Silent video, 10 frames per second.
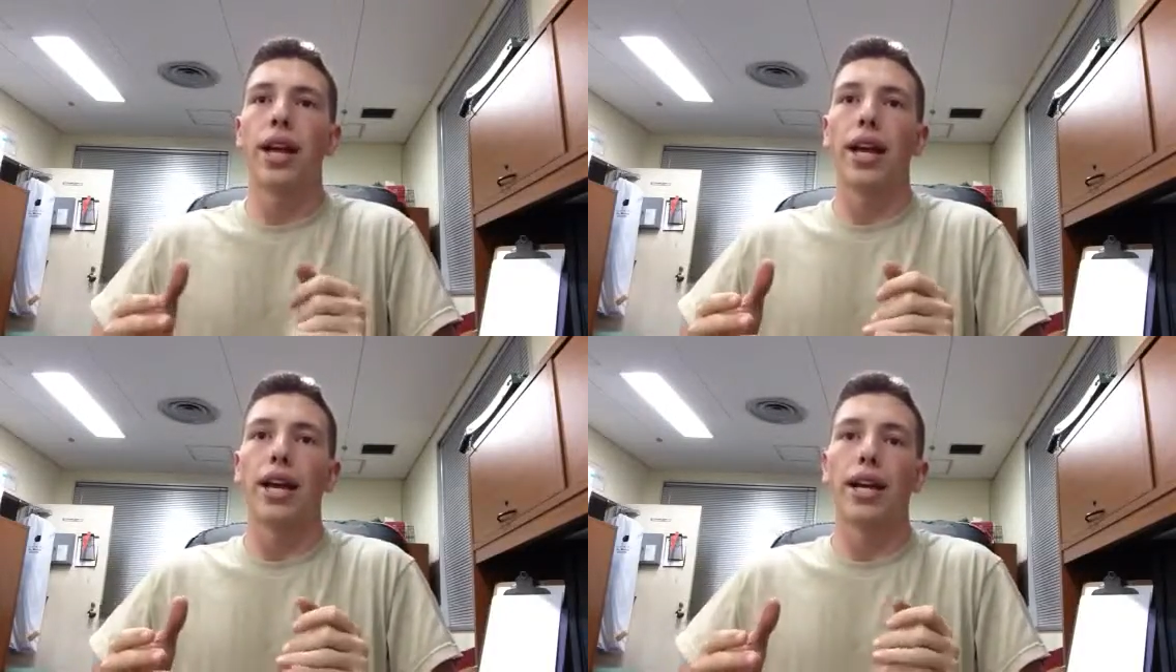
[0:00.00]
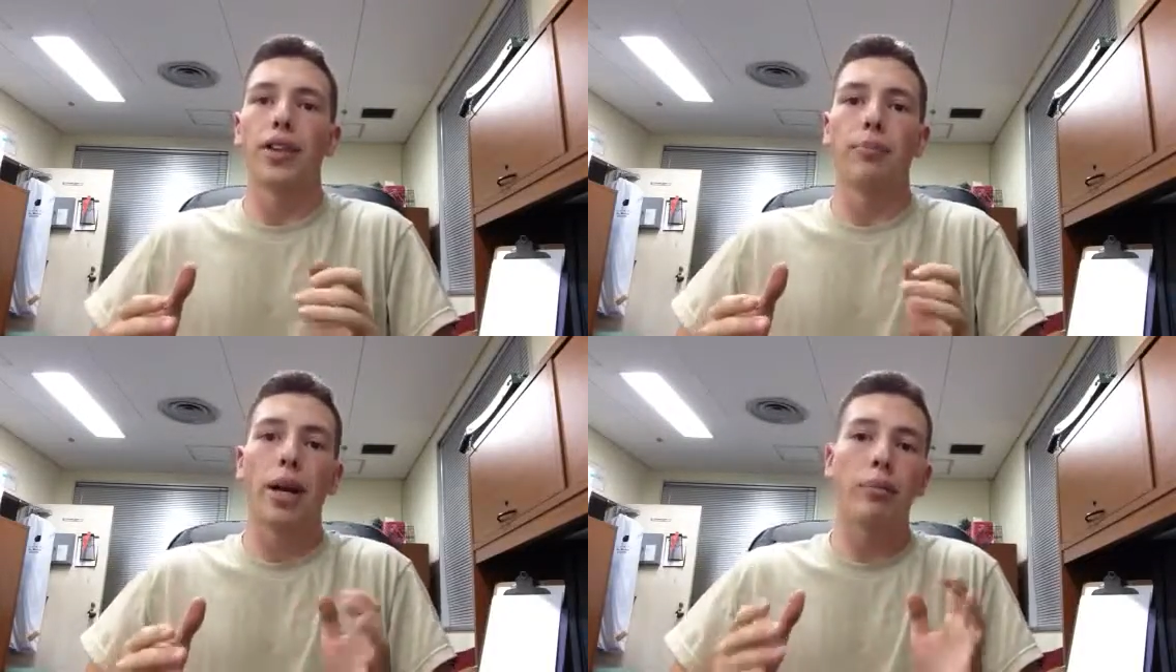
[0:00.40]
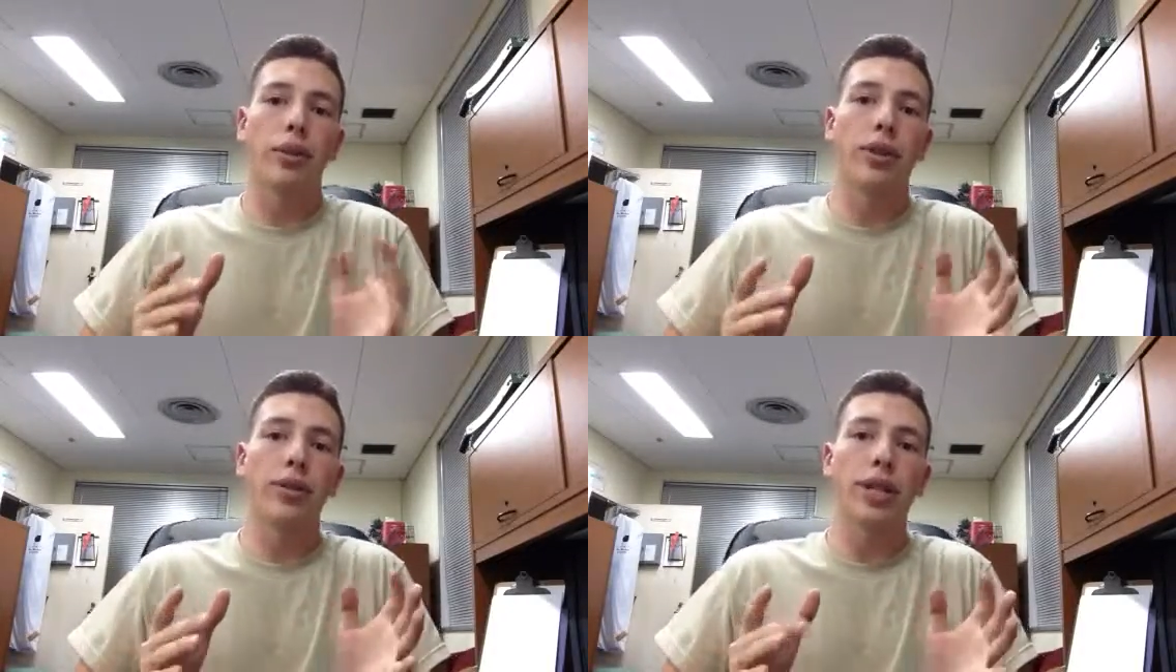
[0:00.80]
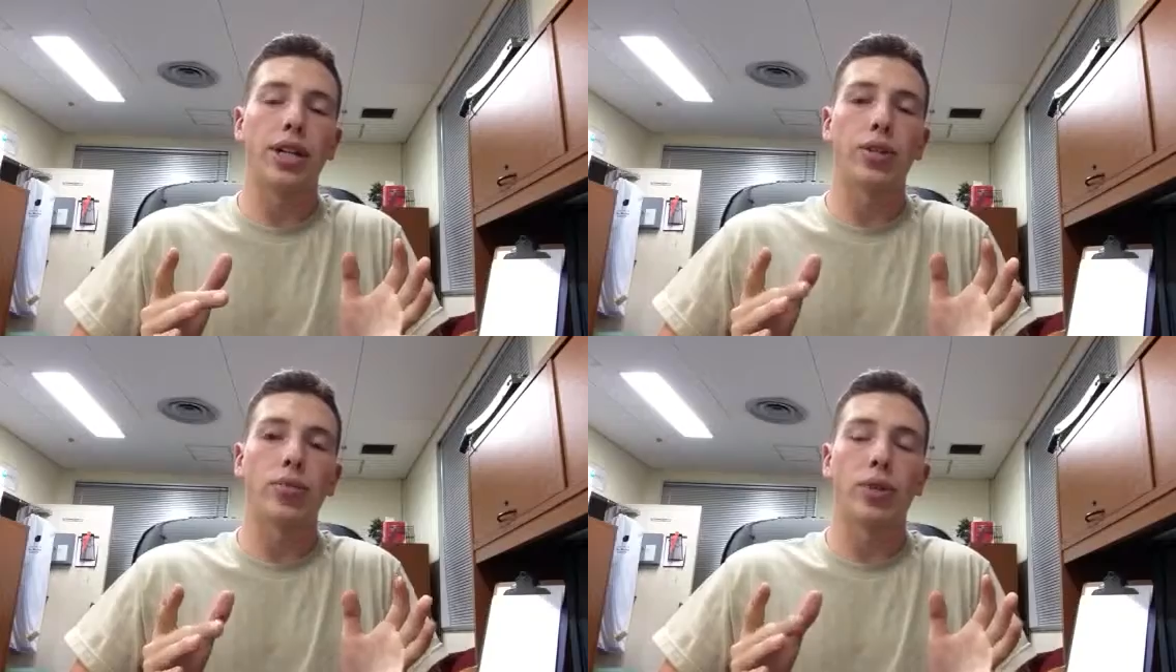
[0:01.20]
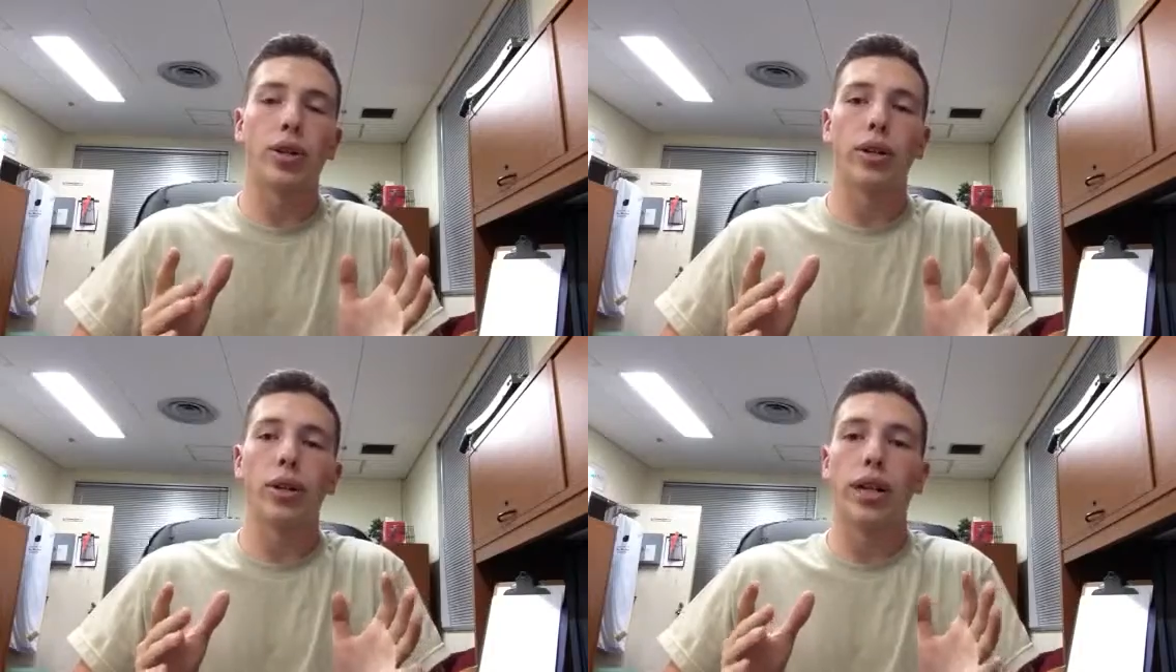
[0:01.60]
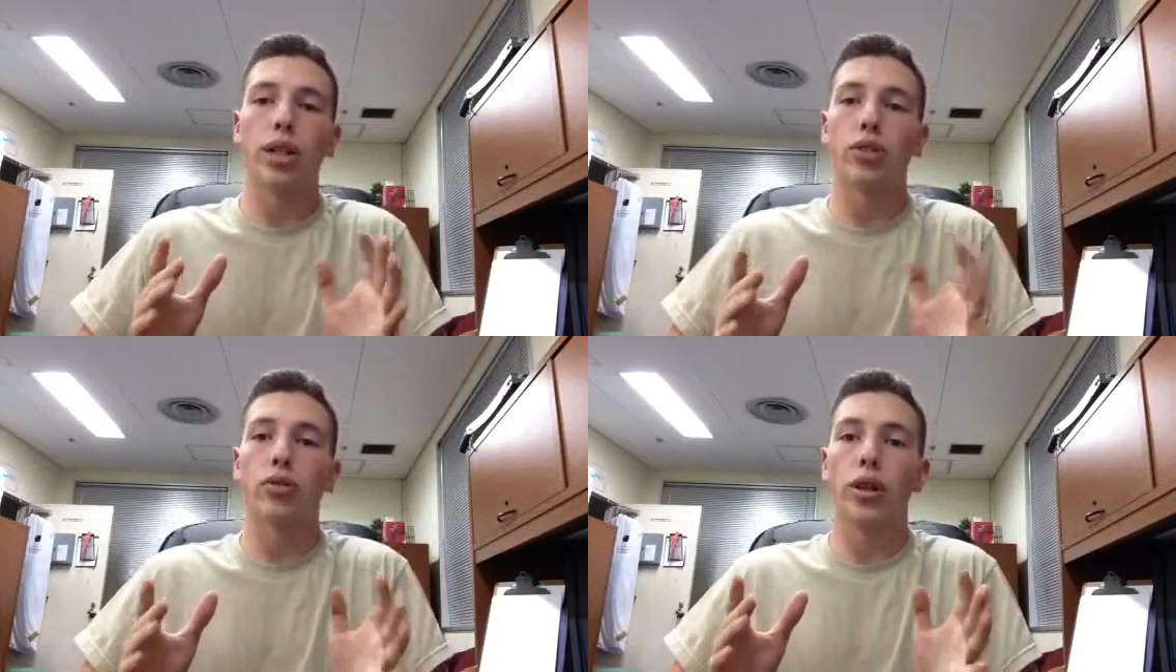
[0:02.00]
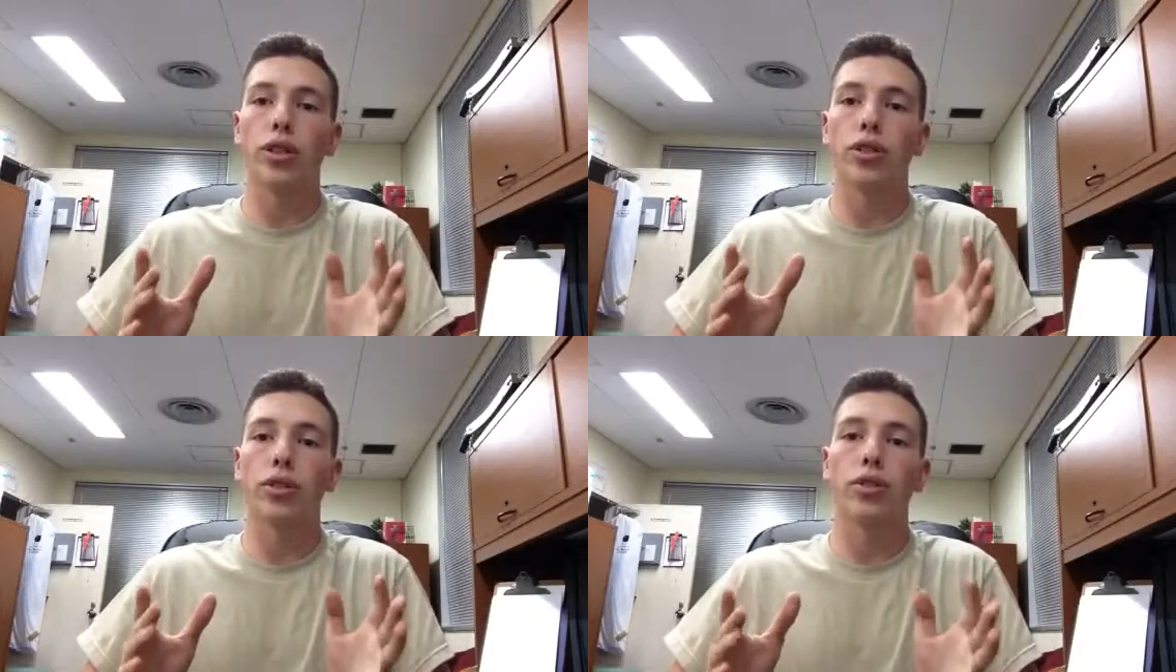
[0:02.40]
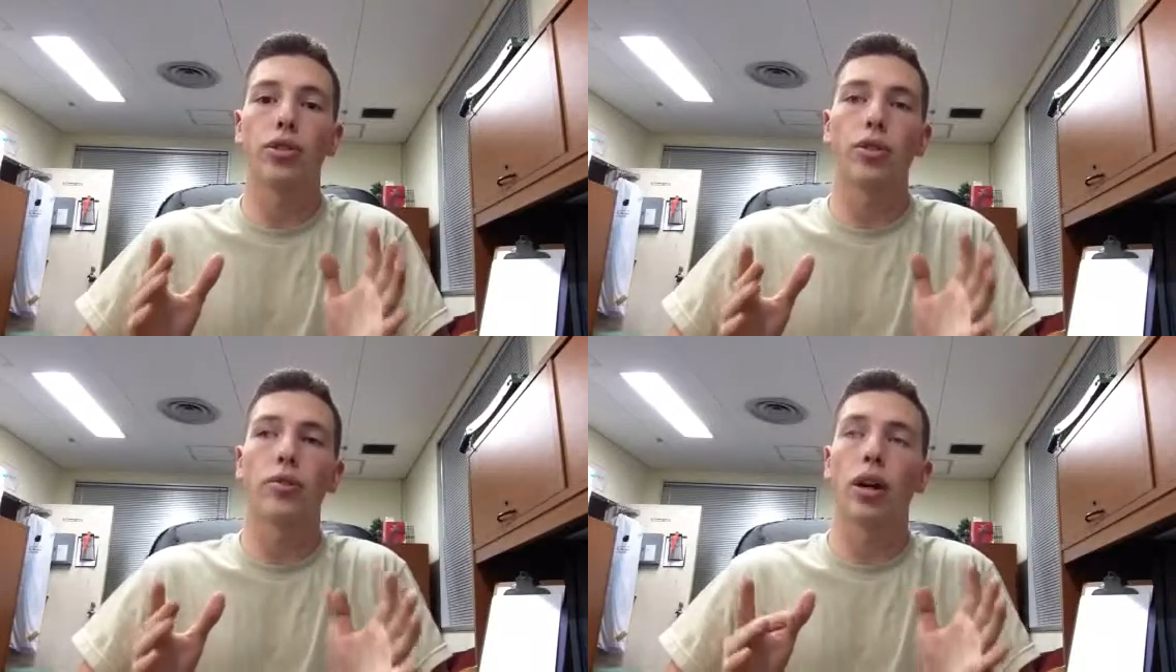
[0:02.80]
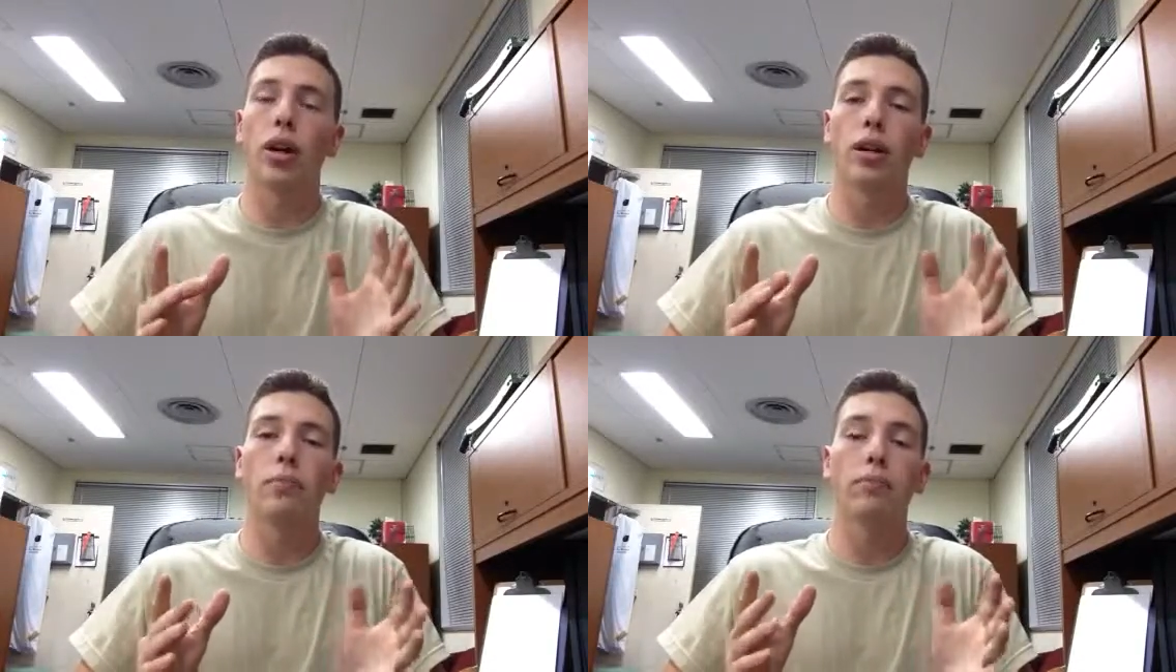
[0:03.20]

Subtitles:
And the Babylonians were entrenched to